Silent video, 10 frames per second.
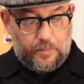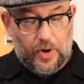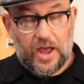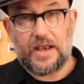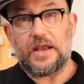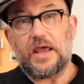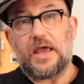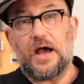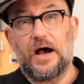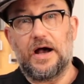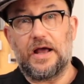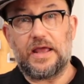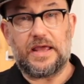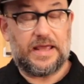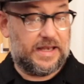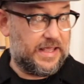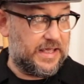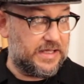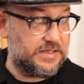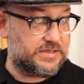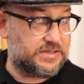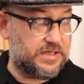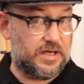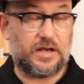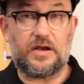but it is